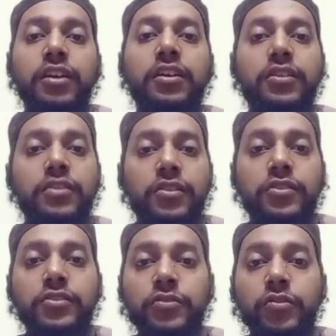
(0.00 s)
So
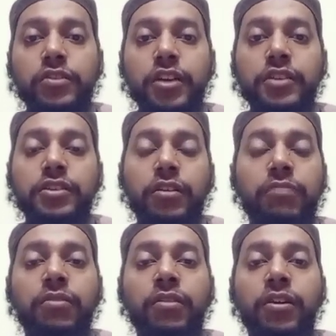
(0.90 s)
that's how
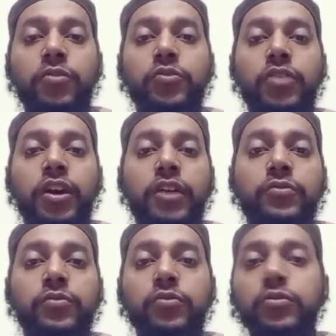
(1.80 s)
you have to
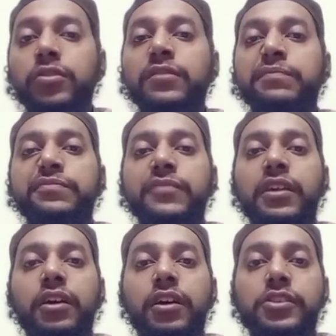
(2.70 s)

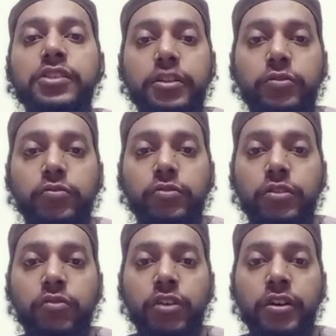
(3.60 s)
stick to the Quran,
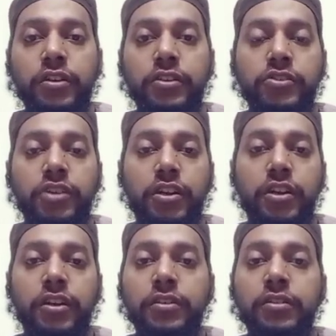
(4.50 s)
inshallah, and
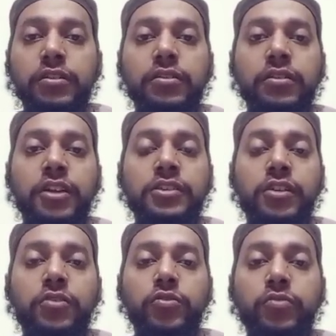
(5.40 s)
that's how you
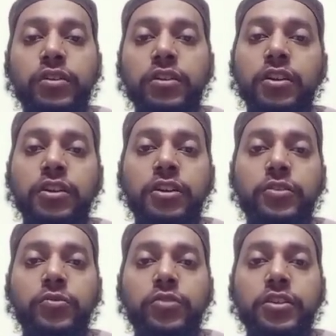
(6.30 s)
will lead to the
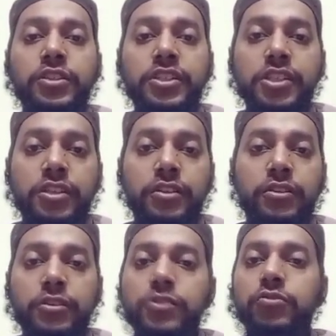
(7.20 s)
success in this
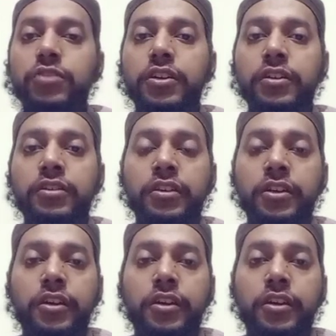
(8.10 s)
dunya and the hereafter.